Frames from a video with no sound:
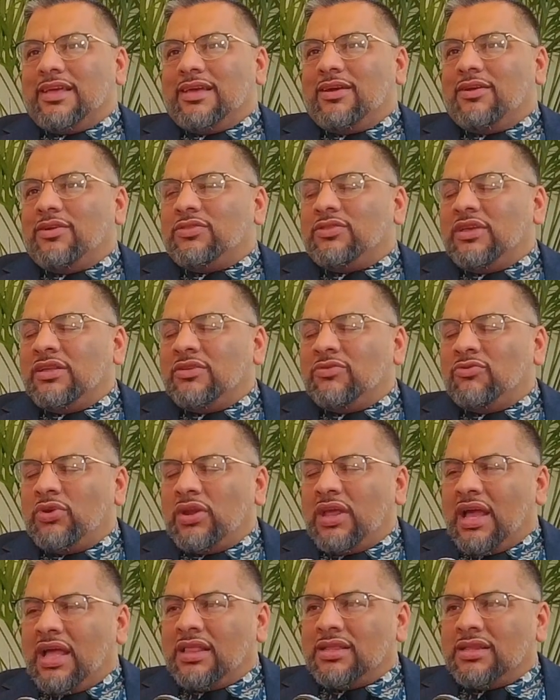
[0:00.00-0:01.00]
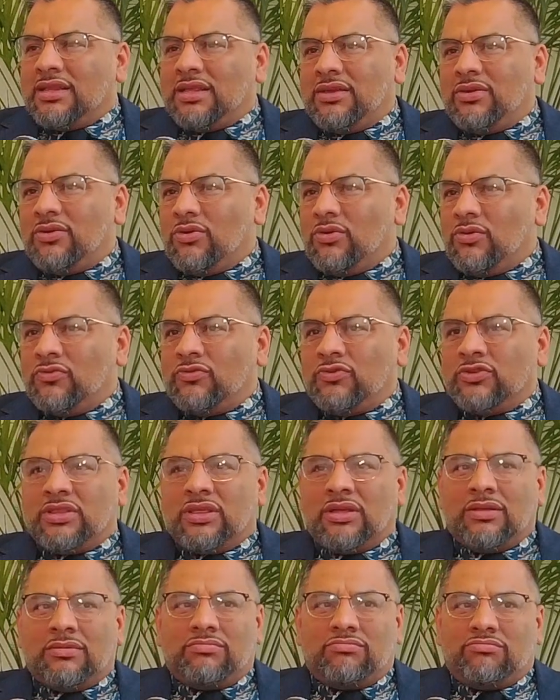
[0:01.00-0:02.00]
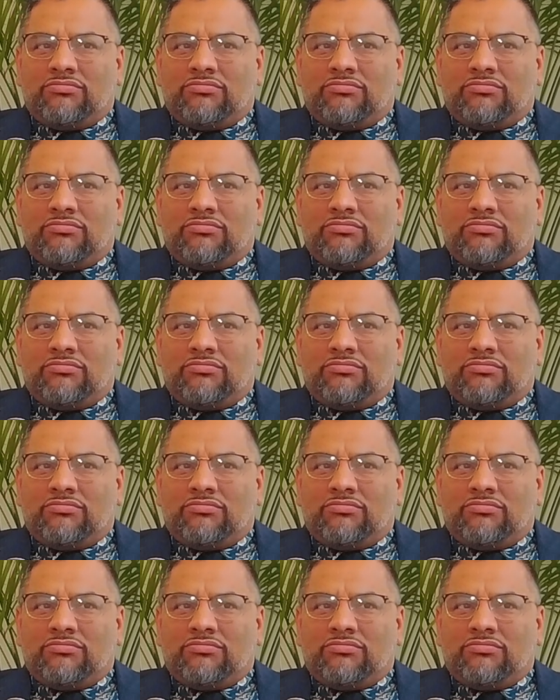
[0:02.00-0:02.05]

But in reality, over the